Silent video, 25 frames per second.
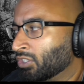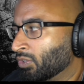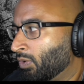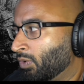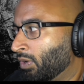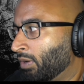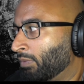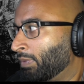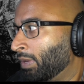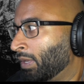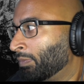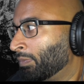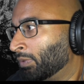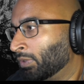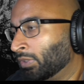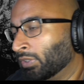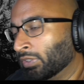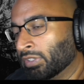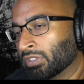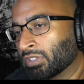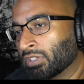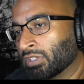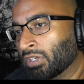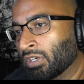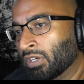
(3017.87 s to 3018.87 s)
so while people
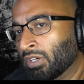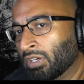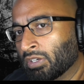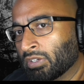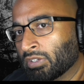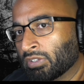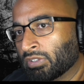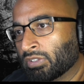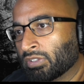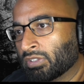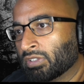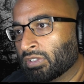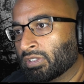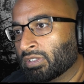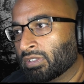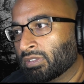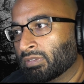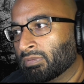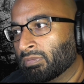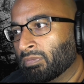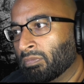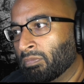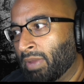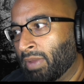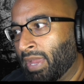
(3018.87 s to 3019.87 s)
on this earth
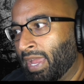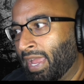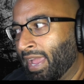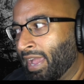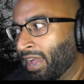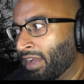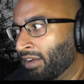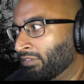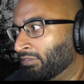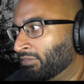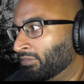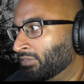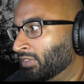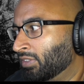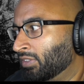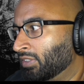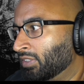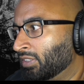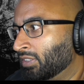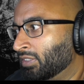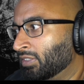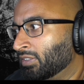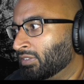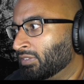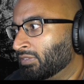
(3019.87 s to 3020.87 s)
may have
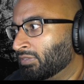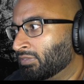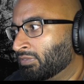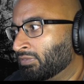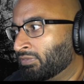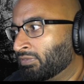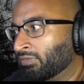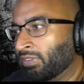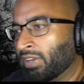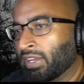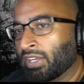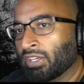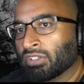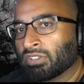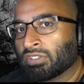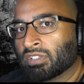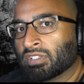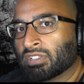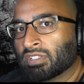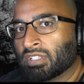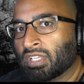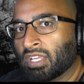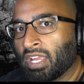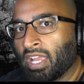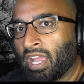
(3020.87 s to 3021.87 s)
failed
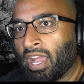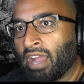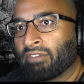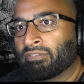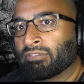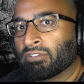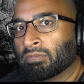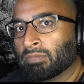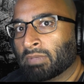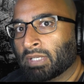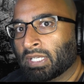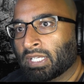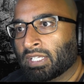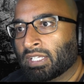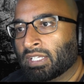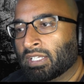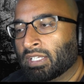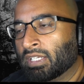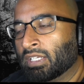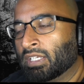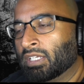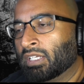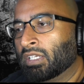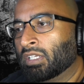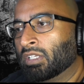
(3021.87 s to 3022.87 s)
to seek after me
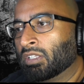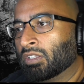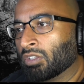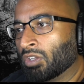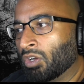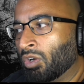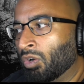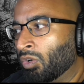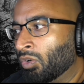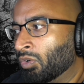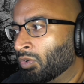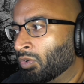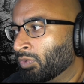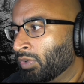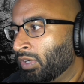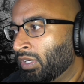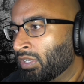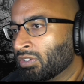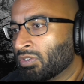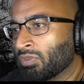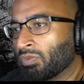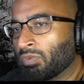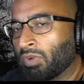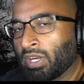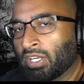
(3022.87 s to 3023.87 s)
the whole
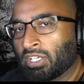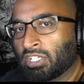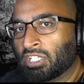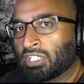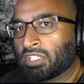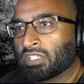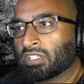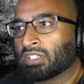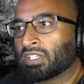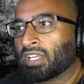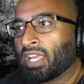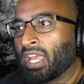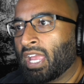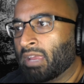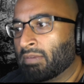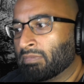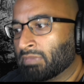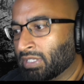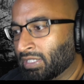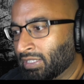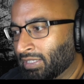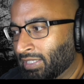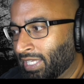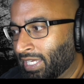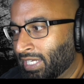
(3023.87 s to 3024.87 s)
reason why jesus
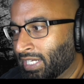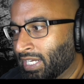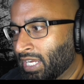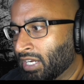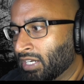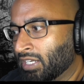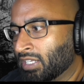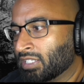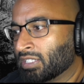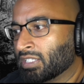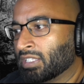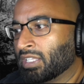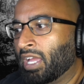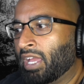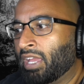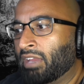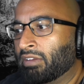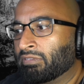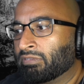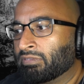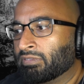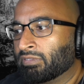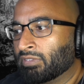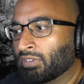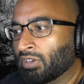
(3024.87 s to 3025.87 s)
came to lay down his
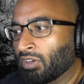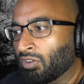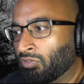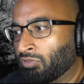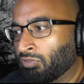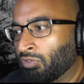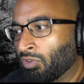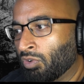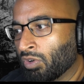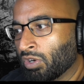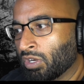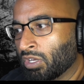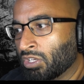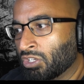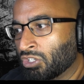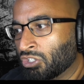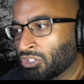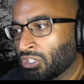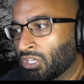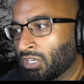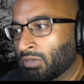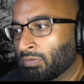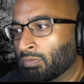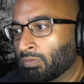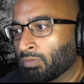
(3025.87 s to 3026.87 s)
life for his
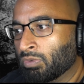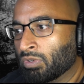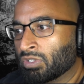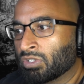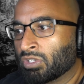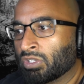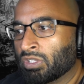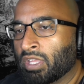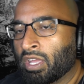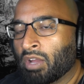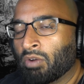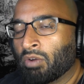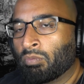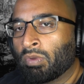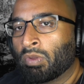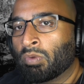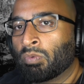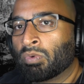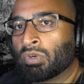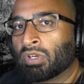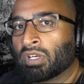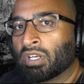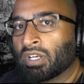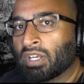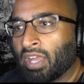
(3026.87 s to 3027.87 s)
sheep was so that
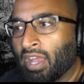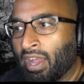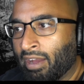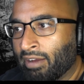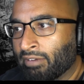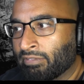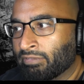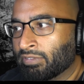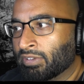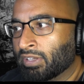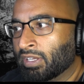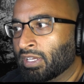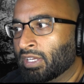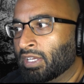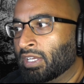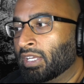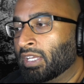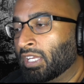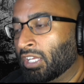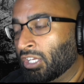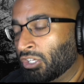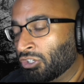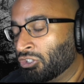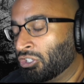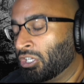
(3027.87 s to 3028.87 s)
we wouldn't have
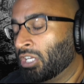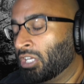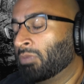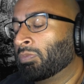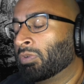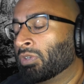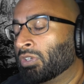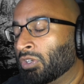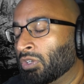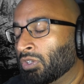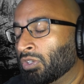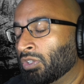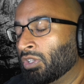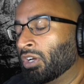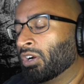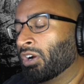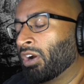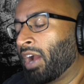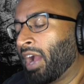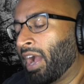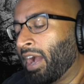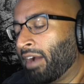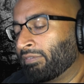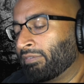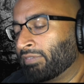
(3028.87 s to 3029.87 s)
his sheep would no
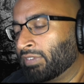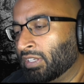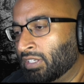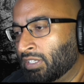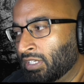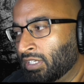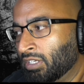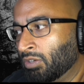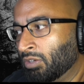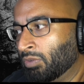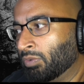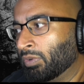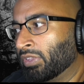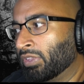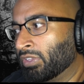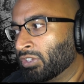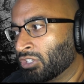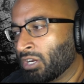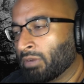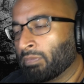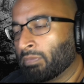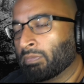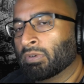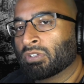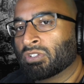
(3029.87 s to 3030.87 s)
longer have to deal with
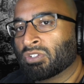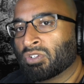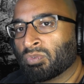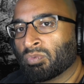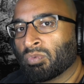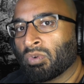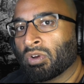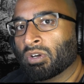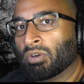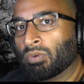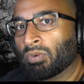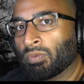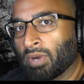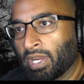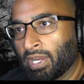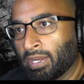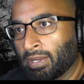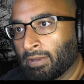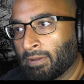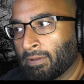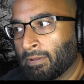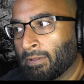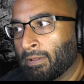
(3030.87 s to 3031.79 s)
shepherds who run away